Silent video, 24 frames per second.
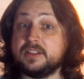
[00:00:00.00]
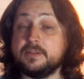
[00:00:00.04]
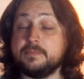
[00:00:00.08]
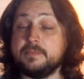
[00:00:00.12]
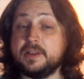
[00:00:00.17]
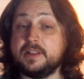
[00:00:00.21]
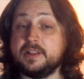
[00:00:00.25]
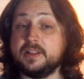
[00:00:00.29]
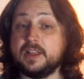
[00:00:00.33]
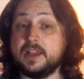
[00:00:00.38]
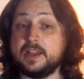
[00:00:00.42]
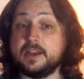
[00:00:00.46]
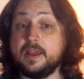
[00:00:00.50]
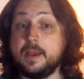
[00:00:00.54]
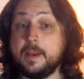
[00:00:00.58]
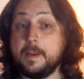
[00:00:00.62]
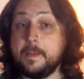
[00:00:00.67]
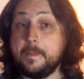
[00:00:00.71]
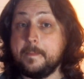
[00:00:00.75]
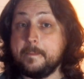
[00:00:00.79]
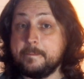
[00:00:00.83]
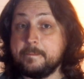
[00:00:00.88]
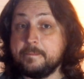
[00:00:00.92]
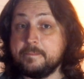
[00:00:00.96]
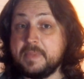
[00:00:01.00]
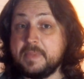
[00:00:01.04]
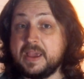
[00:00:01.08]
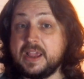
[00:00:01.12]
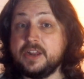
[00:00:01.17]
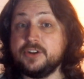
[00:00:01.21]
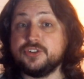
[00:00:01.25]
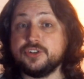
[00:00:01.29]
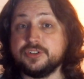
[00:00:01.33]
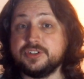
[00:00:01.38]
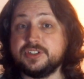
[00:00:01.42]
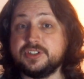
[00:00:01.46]
their mainline
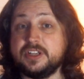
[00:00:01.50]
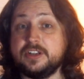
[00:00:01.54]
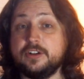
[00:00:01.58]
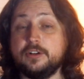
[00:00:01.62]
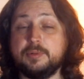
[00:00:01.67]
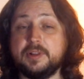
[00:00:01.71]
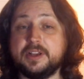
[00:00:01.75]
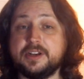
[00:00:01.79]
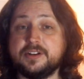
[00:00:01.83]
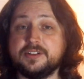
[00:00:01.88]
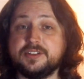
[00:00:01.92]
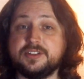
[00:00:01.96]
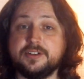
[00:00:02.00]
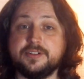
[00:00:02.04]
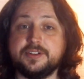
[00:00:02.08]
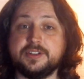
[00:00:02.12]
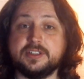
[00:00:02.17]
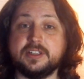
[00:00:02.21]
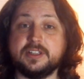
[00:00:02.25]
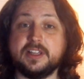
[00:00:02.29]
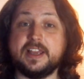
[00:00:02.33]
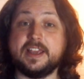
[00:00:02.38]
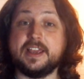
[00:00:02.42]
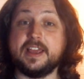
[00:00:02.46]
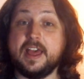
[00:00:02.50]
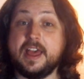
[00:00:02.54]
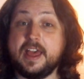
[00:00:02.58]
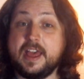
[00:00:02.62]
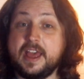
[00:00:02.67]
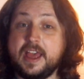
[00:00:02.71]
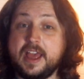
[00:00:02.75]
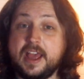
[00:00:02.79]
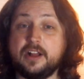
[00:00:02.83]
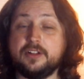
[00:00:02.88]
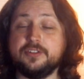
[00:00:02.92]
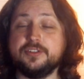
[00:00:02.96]
major single player series like
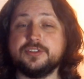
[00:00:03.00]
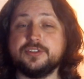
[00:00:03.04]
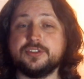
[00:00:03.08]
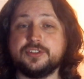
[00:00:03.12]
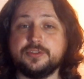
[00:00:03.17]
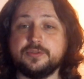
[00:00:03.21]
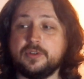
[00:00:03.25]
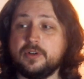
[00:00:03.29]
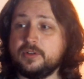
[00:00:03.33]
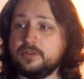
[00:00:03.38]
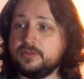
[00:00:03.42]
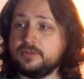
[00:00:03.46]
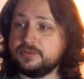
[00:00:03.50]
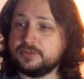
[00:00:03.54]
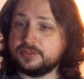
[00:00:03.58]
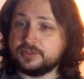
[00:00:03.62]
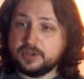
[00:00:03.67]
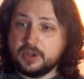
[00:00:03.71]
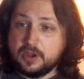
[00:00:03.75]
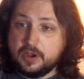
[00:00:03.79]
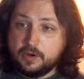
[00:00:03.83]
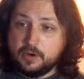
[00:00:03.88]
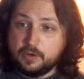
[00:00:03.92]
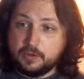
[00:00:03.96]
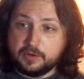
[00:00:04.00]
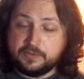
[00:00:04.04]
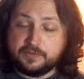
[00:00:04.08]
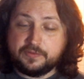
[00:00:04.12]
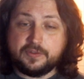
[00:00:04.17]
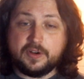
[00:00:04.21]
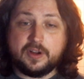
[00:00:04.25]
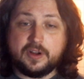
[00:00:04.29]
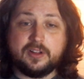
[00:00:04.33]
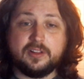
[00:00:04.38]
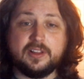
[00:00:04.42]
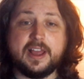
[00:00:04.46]
Elder Scrolls or
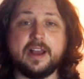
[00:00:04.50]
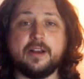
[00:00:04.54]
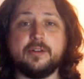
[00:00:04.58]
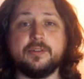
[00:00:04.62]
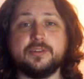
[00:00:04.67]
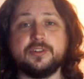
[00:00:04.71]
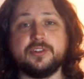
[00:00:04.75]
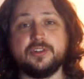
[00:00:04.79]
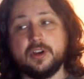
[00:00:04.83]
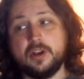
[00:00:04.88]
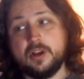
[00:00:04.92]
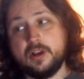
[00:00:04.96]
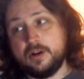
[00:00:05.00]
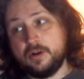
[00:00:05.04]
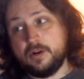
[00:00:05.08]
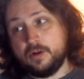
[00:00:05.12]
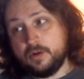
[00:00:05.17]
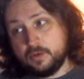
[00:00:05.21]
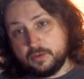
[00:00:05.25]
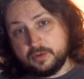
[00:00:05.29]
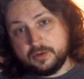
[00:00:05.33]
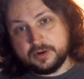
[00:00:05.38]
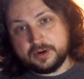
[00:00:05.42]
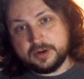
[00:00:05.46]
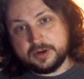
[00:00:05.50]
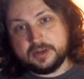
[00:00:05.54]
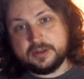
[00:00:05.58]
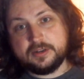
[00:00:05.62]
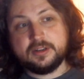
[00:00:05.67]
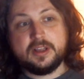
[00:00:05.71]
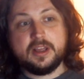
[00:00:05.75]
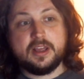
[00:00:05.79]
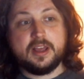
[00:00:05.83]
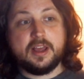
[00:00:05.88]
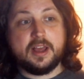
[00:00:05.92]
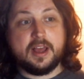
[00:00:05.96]
Fallout
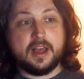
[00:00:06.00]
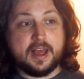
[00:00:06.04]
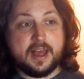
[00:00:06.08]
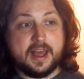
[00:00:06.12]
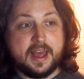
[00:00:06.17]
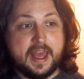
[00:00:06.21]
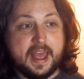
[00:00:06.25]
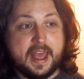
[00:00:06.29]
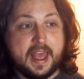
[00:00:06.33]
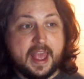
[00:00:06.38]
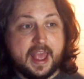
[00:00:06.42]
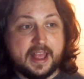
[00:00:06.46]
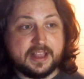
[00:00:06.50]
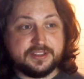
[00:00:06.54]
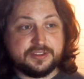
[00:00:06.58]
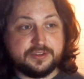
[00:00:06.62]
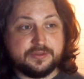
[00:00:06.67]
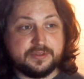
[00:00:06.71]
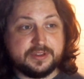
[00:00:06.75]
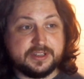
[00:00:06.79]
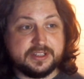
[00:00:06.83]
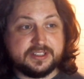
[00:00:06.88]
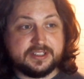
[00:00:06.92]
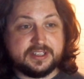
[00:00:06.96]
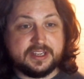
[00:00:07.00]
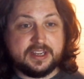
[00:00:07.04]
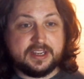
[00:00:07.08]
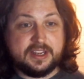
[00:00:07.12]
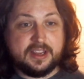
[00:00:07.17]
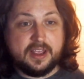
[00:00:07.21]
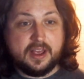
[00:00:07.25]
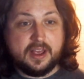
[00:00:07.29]
or, uh, as you can see,